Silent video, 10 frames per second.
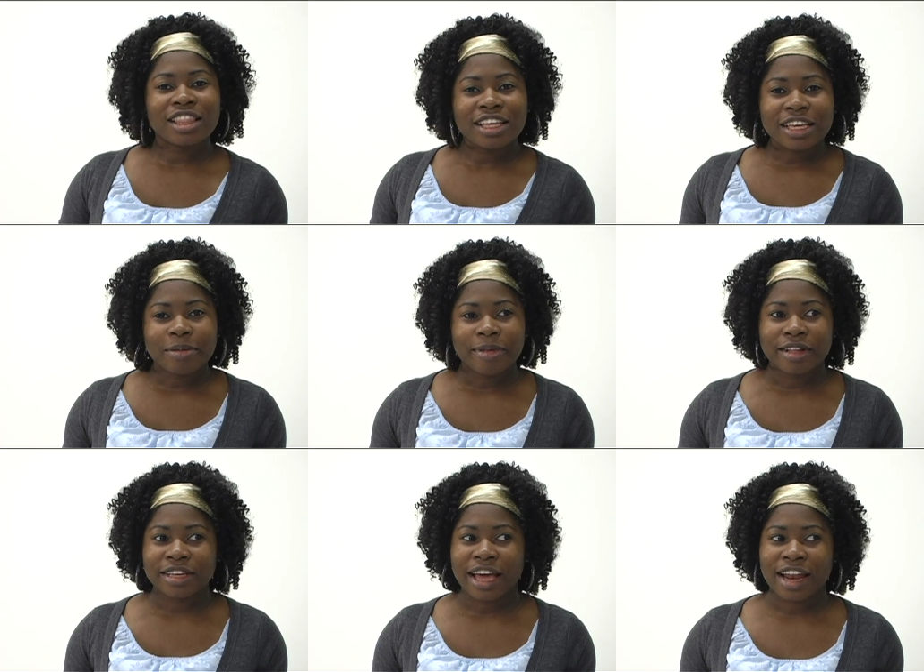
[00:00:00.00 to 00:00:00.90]
in the email,
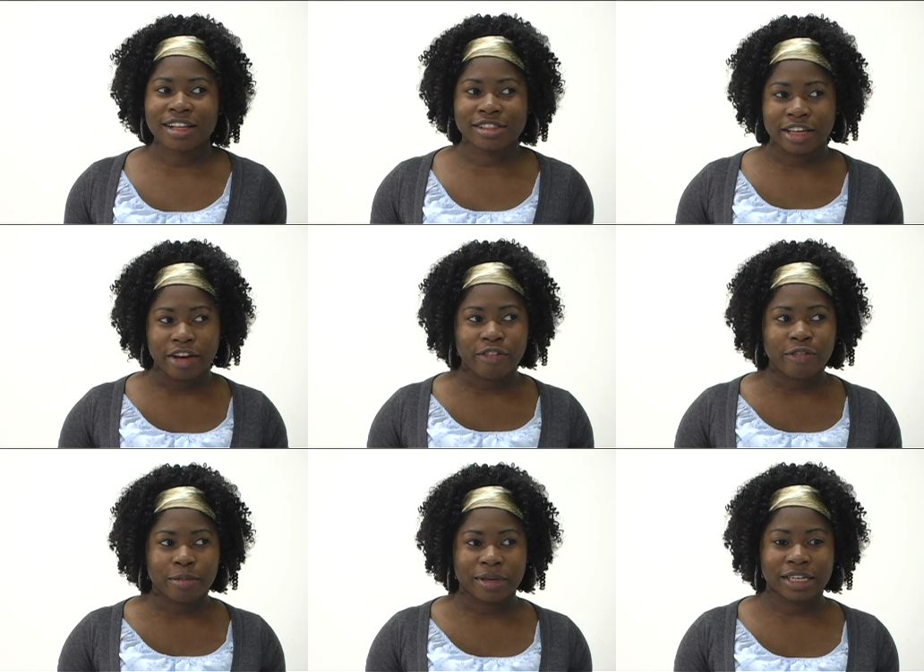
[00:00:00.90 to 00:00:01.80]
it had a link
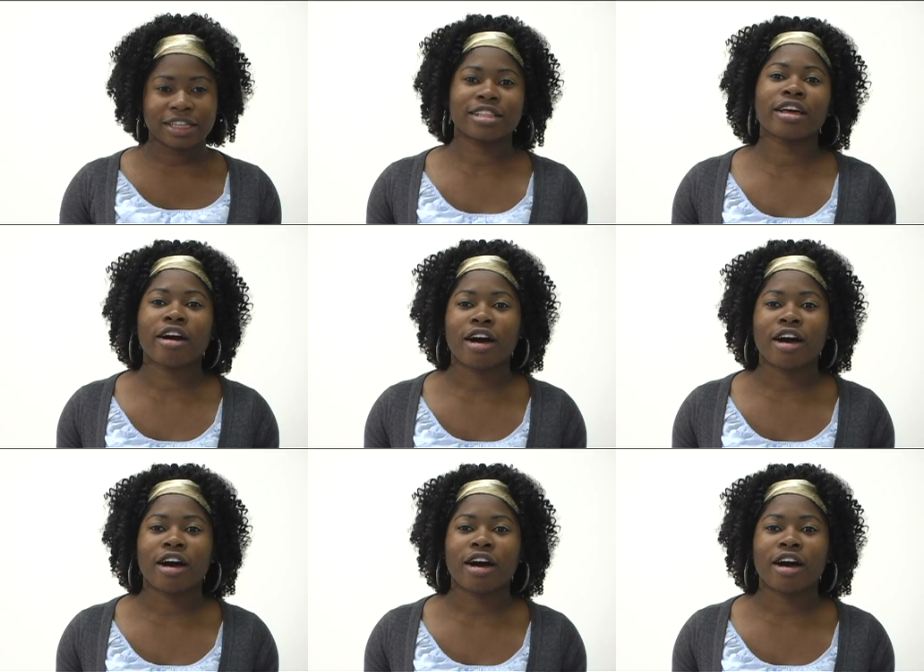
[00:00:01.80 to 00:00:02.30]
for me to click